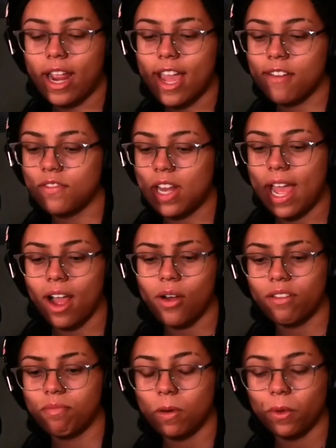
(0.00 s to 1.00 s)
I have now
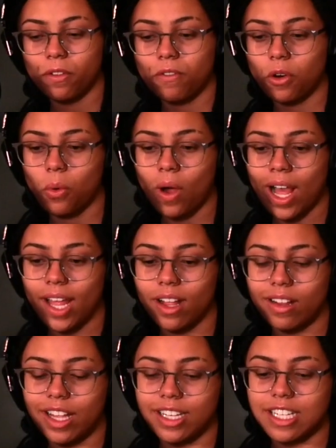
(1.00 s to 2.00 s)
I've been with for a
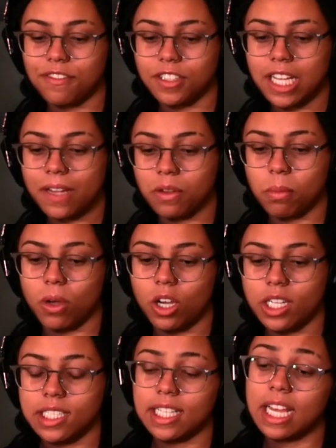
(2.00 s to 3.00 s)
while and definitely have a
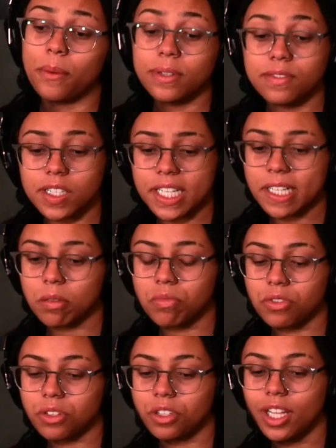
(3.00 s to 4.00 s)
bond, and that was very
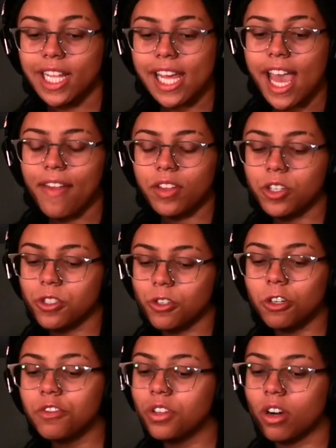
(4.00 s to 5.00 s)
helpful. And then just
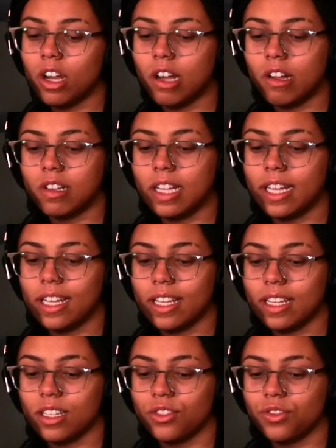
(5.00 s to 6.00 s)
overall, like
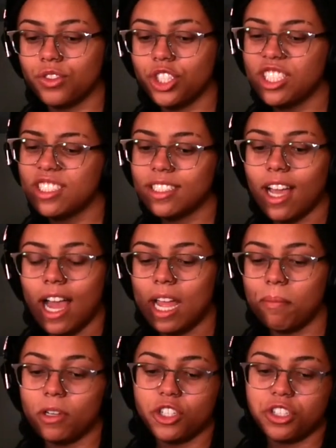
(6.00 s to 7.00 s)
just
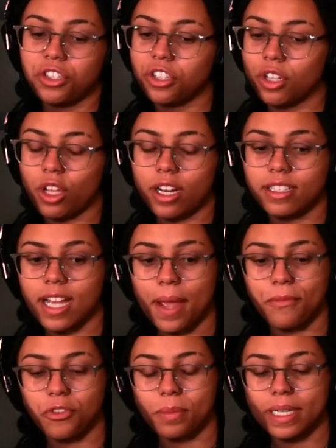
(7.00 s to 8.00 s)
time, it just took a lot of
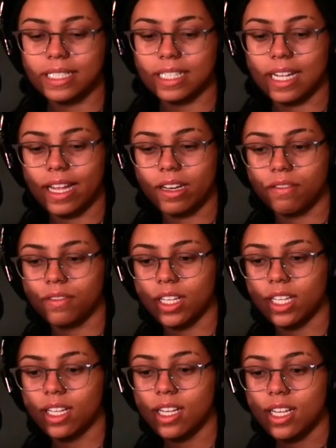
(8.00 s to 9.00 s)
time for me to kind of
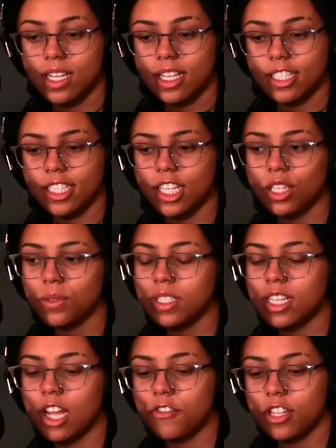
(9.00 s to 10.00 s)
like get
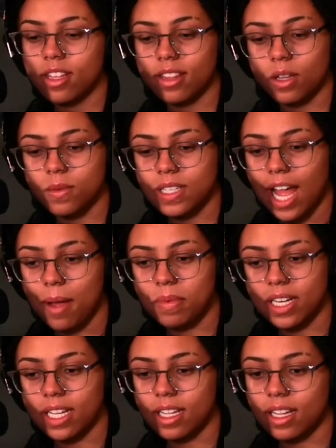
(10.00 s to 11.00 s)
used to everything that was
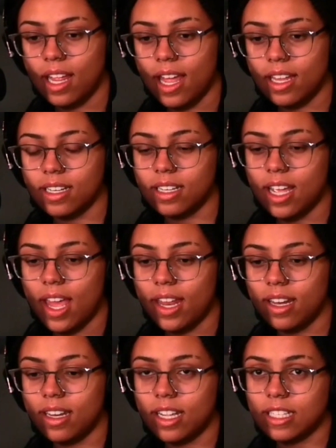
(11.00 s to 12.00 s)
happening
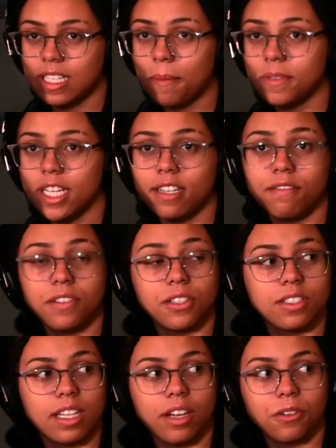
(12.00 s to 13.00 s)
and accept it and
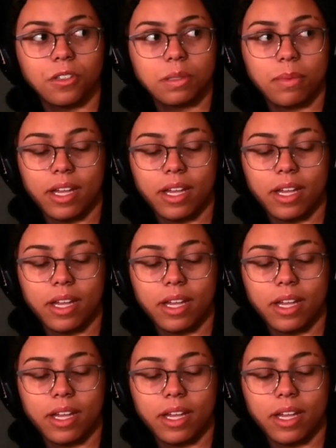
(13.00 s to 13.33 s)
feel settled.